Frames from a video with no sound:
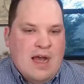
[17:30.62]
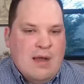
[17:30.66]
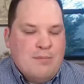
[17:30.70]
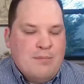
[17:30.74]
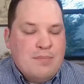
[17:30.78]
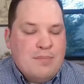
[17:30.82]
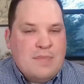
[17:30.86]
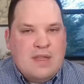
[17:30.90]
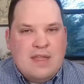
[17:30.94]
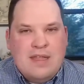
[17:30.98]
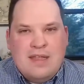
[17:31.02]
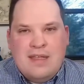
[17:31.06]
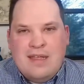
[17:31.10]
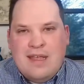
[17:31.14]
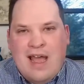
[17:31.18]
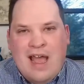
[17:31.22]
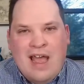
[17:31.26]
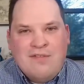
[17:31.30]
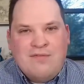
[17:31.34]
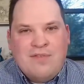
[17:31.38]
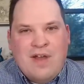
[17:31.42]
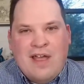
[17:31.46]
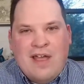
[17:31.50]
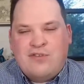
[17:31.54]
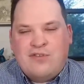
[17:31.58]
Um,
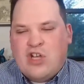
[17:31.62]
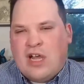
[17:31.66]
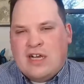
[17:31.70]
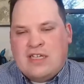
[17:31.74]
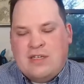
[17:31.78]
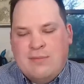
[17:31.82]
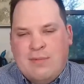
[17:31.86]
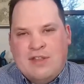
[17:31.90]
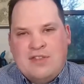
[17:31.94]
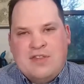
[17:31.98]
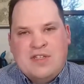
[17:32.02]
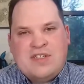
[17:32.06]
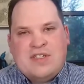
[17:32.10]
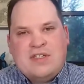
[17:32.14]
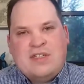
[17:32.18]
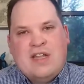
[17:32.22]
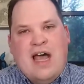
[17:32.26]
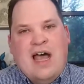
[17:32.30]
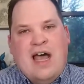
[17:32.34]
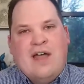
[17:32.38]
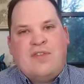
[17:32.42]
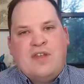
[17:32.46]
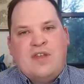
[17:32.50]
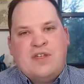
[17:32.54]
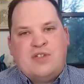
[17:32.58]
I've, I've talked about this a
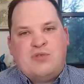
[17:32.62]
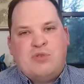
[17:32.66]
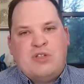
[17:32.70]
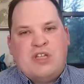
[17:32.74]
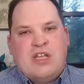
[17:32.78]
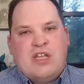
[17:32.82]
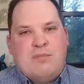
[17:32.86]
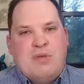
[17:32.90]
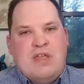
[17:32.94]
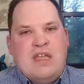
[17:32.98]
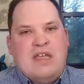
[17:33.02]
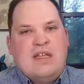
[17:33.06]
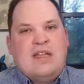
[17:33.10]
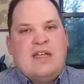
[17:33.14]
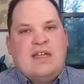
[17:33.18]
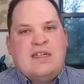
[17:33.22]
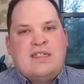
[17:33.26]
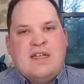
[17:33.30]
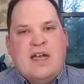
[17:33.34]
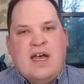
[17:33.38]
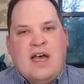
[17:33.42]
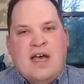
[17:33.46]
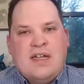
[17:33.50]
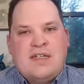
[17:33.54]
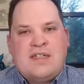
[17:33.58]
lot that it's really
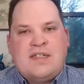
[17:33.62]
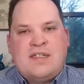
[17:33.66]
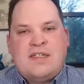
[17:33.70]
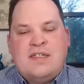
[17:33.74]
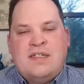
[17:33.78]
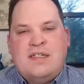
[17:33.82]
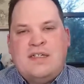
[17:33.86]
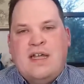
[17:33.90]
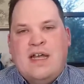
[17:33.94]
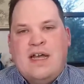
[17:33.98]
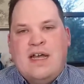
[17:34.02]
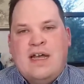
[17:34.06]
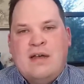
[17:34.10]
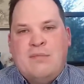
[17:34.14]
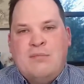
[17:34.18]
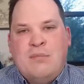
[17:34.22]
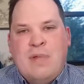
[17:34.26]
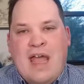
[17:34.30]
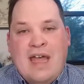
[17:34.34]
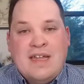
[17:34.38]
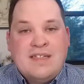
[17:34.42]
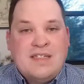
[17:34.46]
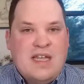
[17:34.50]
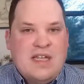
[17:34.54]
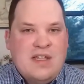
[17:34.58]
appealing to us
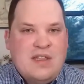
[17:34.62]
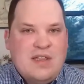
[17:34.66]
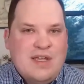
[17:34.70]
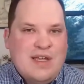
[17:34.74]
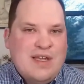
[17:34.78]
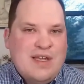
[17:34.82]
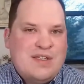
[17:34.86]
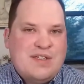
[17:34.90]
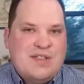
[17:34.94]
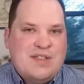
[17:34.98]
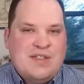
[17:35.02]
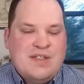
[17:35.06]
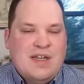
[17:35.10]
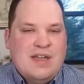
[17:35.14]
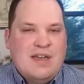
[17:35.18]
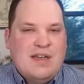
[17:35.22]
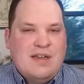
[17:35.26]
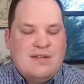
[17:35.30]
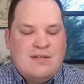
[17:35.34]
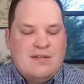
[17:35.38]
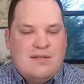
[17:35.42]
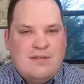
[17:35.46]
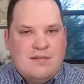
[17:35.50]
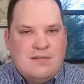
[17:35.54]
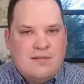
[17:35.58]
um, as atheists
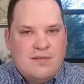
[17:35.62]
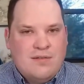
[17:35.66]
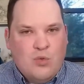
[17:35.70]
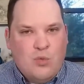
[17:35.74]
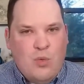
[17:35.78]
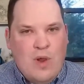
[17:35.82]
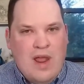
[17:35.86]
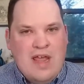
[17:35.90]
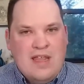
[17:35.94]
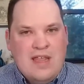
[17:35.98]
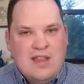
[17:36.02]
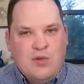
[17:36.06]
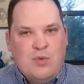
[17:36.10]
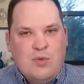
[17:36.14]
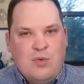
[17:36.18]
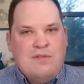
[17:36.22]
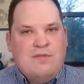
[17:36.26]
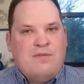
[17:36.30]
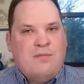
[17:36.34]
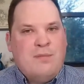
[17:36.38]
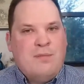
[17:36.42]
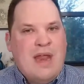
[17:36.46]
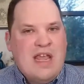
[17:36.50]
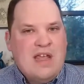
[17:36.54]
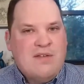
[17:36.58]
and the way that
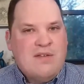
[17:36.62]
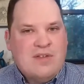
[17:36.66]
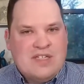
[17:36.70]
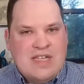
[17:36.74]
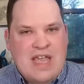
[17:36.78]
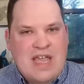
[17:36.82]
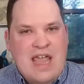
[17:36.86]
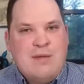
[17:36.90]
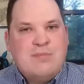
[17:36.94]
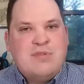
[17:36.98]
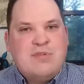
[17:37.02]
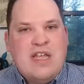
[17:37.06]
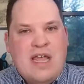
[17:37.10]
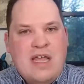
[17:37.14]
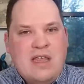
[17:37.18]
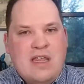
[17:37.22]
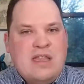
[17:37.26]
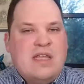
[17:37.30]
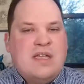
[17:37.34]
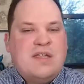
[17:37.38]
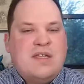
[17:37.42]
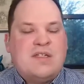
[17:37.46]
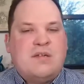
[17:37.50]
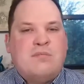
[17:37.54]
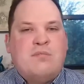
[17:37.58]
we've many of us came to
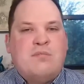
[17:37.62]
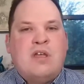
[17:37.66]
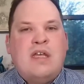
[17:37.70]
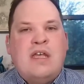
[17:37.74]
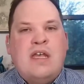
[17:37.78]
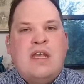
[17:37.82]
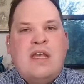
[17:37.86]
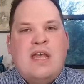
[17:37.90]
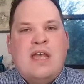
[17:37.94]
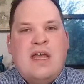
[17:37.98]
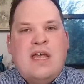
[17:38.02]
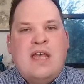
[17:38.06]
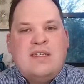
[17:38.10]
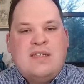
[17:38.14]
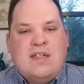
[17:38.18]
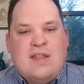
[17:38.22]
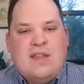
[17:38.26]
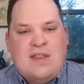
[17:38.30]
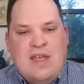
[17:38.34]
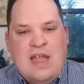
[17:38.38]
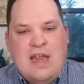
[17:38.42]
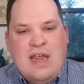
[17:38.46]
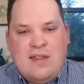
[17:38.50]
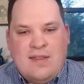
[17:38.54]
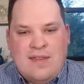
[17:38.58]
atheism
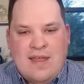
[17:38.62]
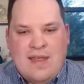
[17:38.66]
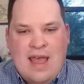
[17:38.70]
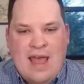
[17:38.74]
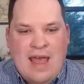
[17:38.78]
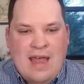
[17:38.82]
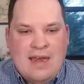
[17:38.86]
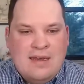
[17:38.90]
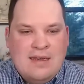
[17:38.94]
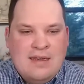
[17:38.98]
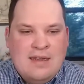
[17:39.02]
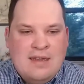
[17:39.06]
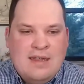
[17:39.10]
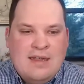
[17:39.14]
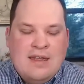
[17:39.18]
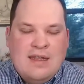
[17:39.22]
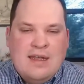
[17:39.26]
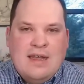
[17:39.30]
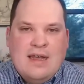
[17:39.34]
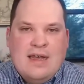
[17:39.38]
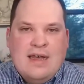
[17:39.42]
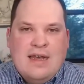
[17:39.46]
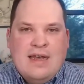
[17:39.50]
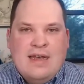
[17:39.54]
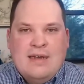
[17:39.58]
to think that
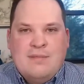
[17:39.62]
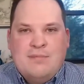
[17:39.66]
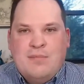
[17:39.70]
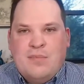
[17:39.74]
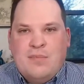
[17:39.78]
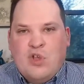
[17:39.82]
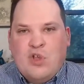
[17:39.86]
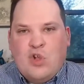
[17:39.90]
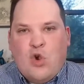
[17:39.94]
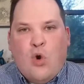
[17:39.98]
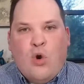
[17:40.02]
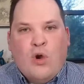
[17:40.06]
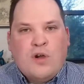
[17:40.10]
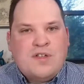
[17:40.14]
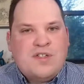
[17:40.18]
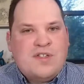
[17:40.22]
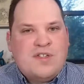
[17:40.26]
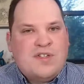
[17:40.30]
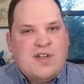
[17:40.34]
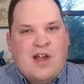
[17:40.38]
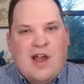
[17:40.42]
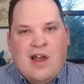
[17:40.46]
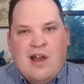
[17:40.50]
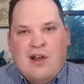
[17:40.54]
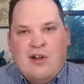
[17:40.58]
um, the
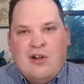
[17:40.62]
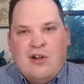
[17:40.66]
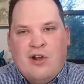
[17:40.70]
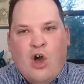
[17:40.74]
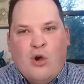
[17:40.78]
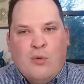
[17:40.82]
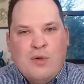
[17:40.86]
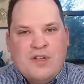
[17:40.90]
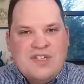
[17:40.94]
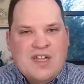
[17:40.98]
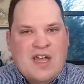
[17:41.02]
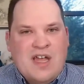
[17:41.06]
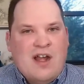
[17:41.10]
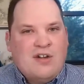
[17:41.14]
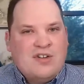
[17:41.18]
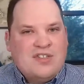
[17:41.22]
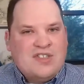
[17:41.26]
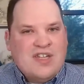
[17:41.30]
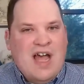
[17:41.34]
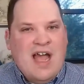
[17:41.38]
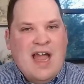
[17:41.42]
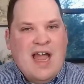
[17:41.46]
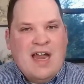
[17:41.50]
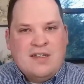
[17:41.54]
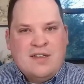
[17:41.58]
courts are always on
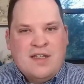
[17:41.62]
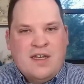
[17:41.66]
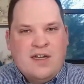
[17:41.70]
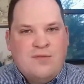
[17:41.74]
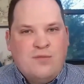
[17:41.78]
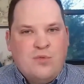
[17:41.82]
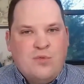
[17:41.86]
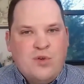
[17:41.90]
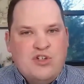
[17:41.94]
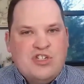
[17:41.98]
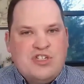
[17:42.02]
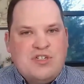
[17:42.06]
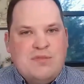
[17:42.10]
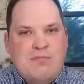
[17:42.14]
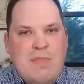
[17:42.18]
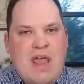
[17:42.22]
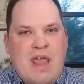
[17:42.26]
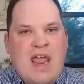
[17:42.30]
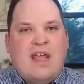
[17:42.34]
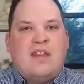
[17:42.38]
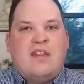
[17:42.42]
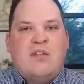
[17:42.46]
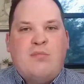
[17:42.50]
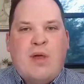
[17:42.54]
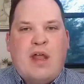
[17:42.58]
our side and that if we just
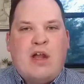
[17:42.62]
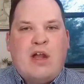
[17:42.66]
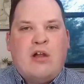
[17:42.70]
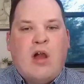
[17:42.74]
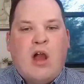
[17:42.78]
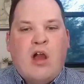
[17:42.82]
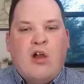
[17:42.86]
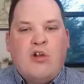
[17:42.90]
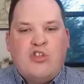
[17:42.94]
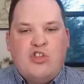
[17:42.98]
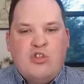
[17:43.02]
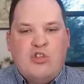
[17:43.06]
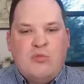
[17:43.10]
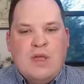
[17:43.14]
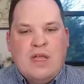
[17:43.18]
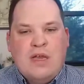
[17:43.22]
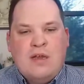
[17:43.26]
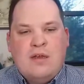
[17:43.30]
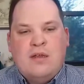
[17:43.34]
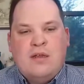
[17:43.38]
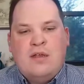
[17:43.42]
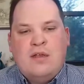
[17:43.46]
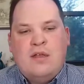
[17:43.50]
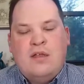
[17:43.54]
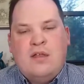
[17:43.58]
make the better
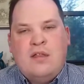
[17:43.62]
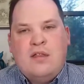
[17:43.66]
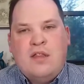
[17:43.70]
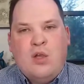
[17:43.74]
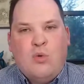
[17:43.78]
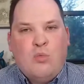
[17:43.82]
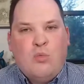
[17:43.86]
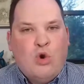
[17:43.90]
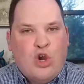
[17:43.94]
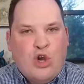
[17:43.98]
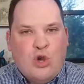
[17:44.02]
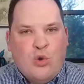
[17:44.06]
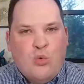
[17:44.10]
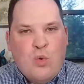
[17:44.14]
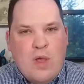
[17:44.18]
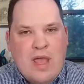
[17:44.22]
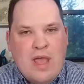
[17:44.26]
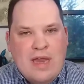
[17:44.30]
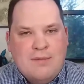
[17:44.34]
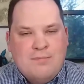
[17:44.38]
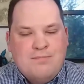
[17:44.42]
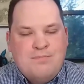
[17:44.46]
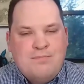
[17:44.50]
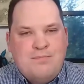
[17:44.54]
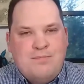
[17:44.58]
argument that we're going to
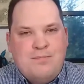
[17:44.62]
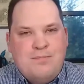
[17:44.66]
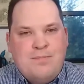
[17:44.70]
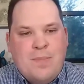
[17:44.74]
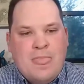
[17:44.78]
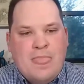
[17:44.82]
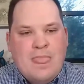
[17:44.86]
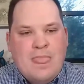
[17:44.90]
win